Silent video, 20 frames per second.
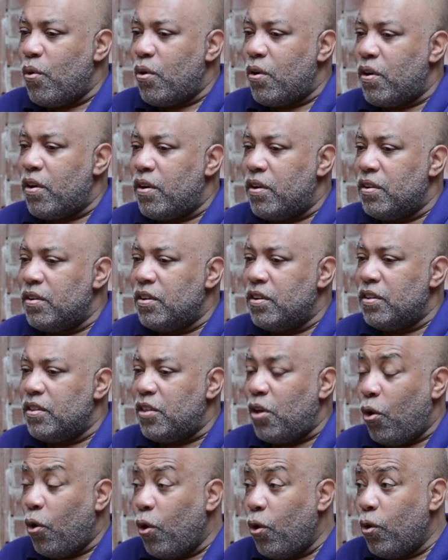for
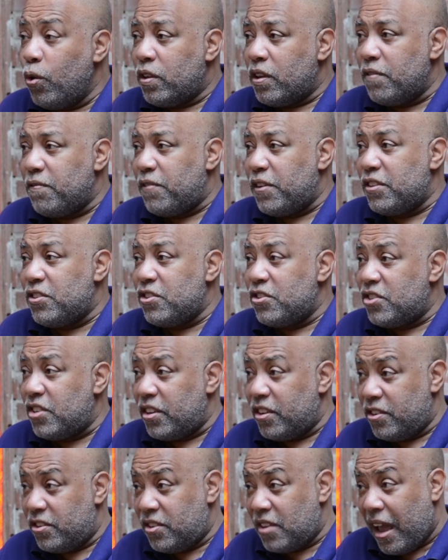the old
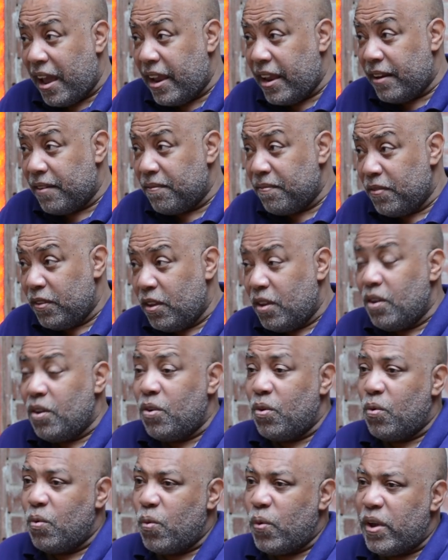convention center site,
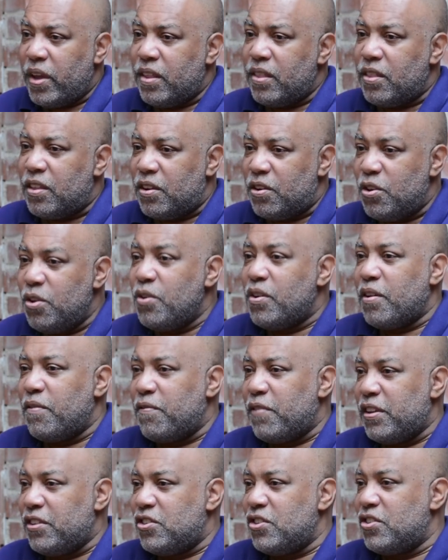when the
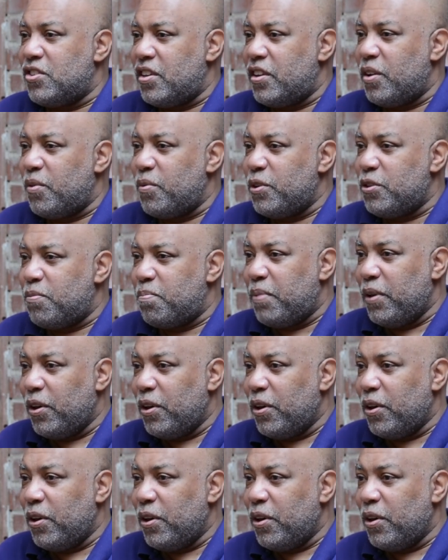new convention center